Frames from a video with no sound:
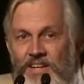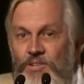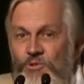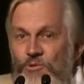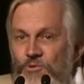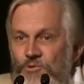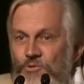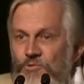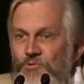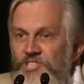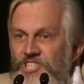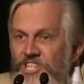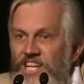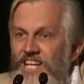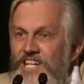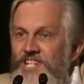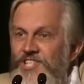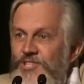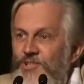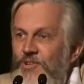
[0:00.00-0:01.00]
You do
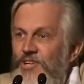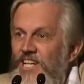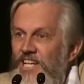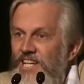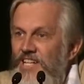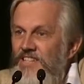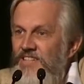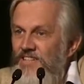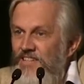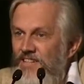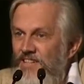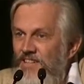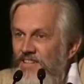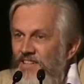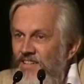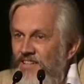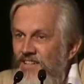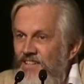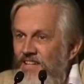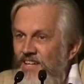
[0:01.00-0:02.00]
change your nature.
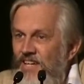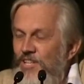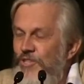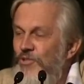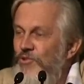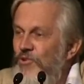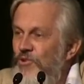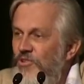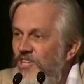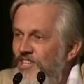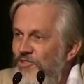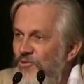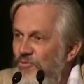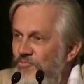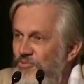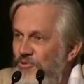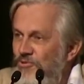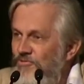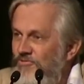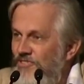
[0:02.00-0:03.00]
You don't need to
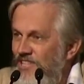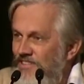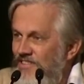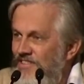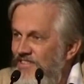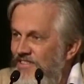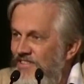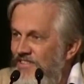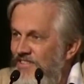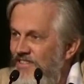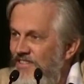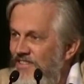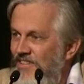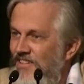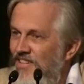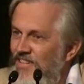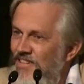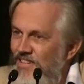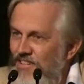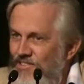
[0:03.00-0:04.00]
prove it.
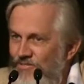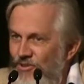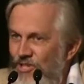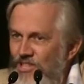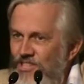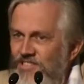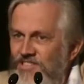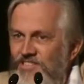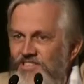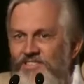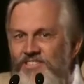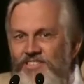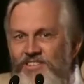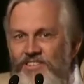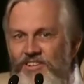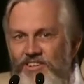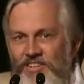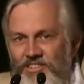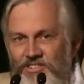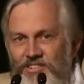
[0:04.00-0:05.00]
It works
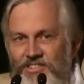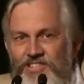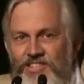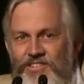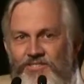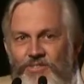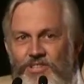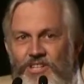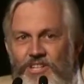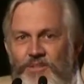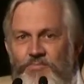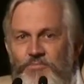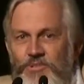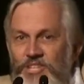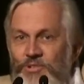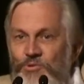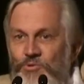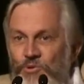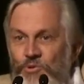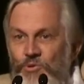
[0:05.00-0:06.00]
or it doesn't work,
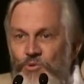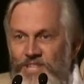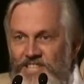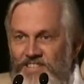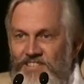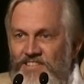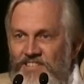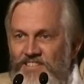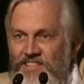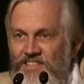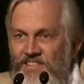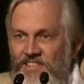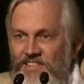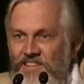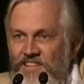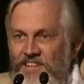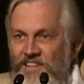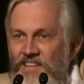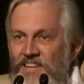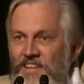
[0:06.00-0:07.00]
but you do it.
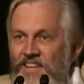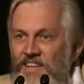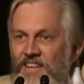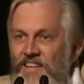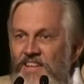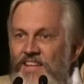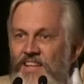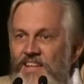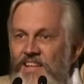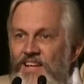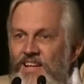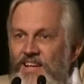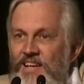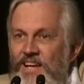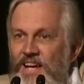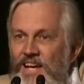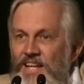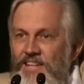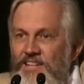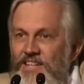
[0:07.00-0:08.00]

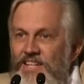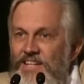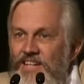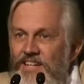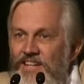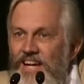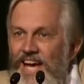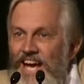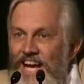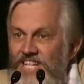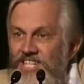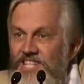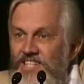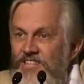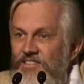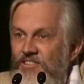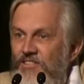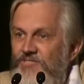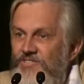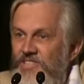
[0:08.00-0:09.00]
And the
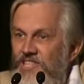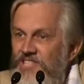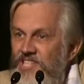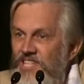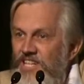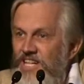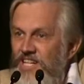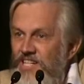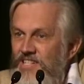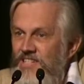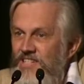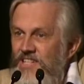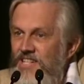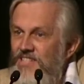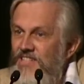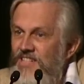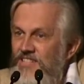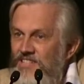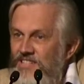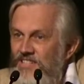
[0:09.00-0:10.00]
action of the change
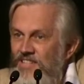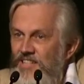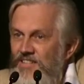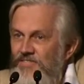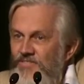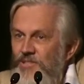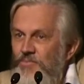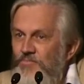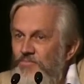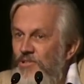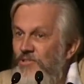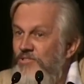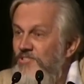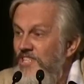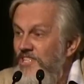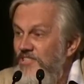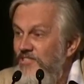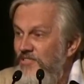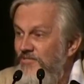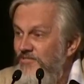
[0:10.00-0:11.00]
is itself the
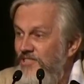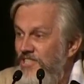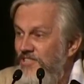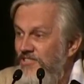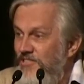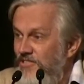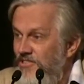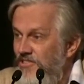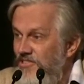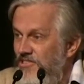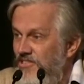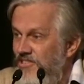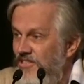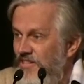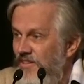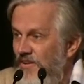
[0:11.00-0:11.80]
process of research.